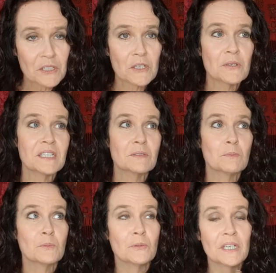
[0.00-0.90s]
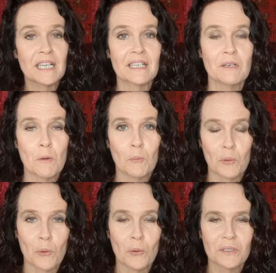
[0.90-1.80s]
So it's pretty
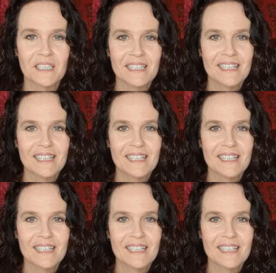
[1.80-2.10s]
broad